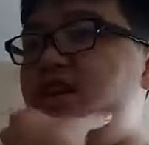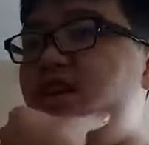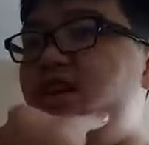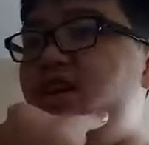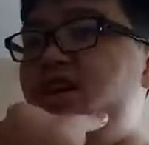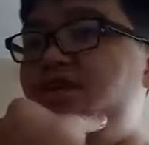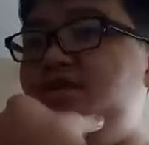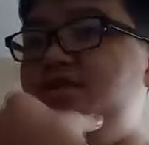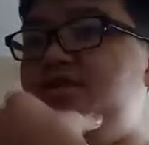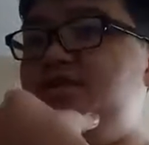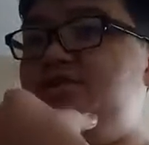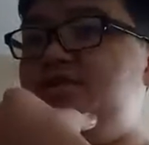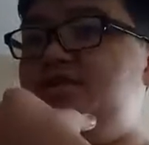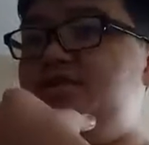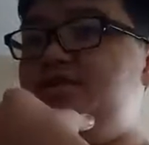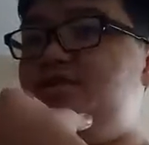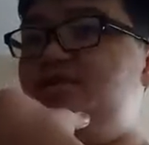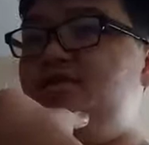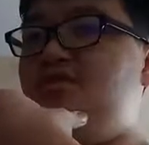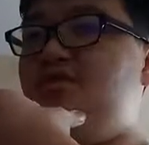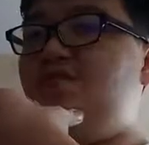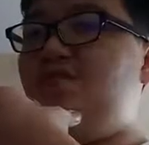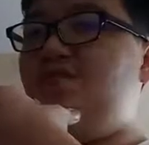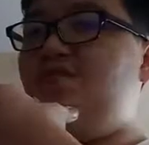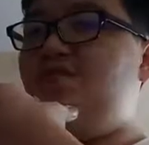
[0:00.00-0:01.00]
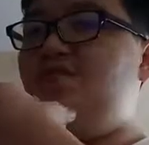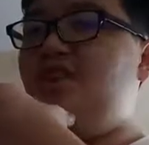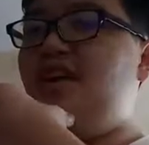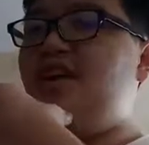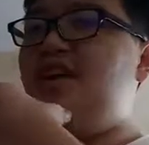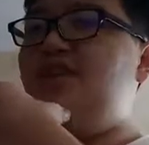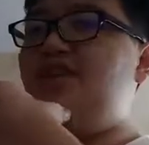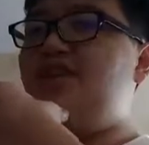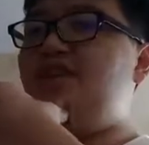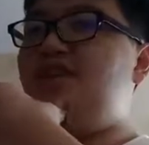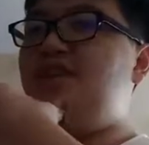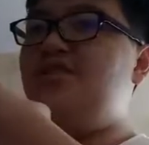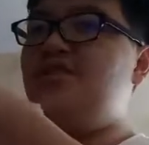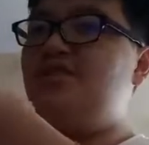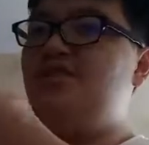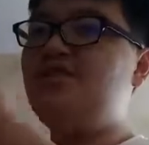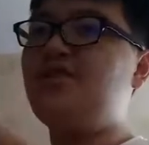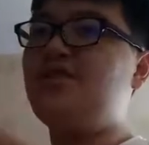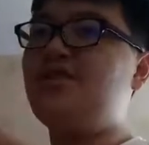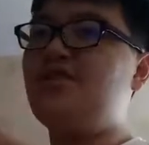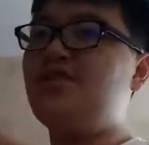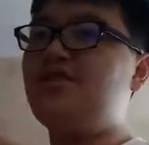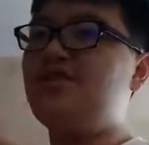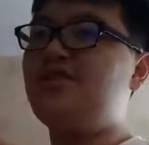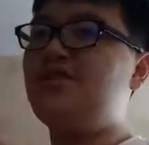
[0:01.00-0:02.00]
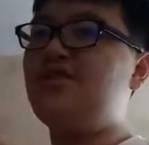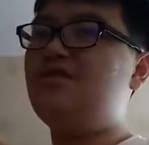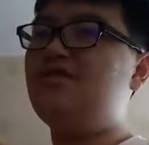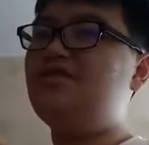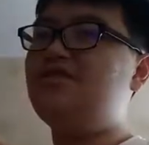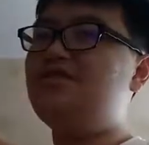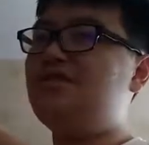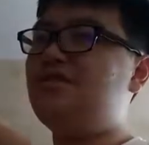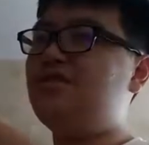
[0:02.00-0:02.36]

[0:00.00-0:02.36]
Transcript: And also, if you find any nuclear codes,